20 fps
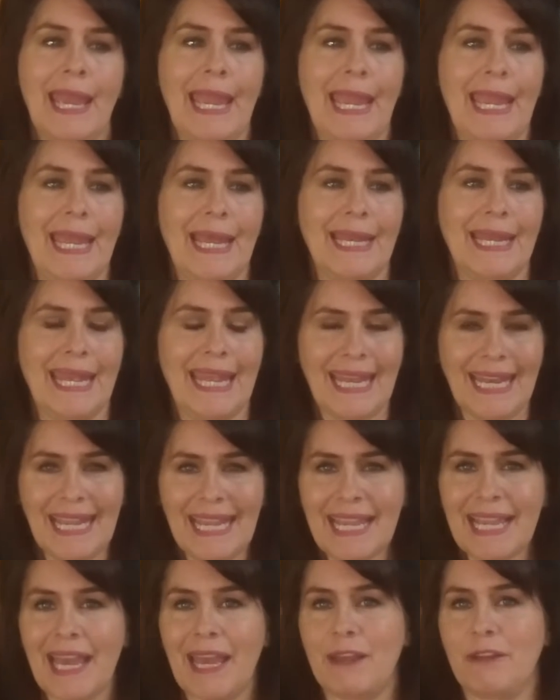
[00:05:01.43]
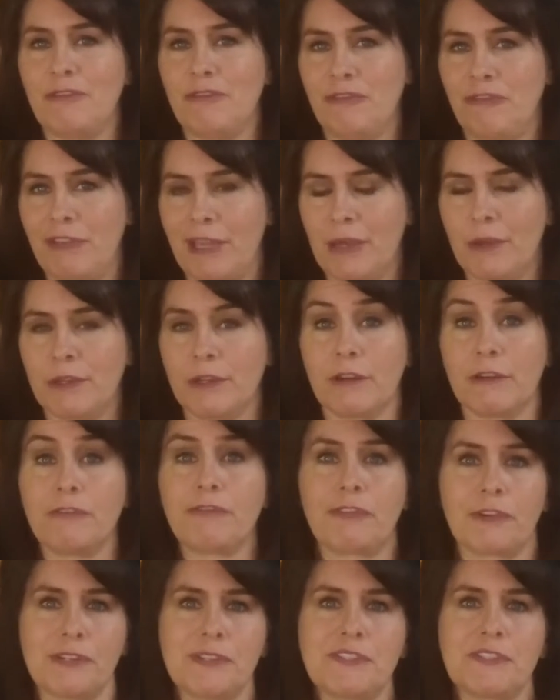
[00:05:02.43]
And any kind of failure,
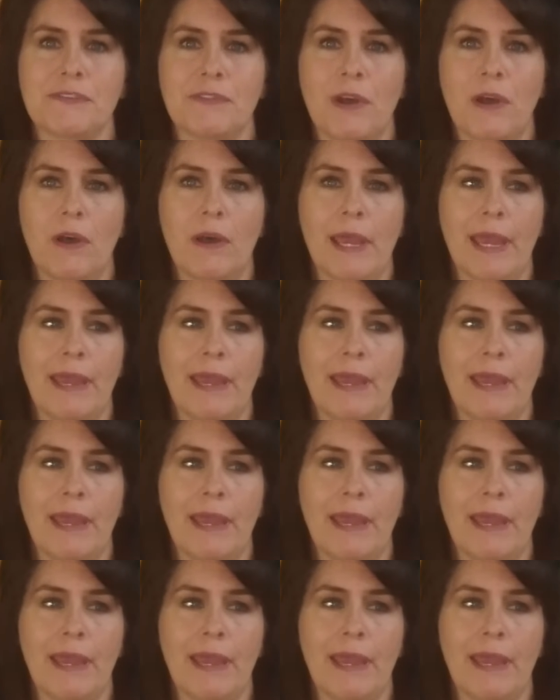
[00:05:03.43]
first of all,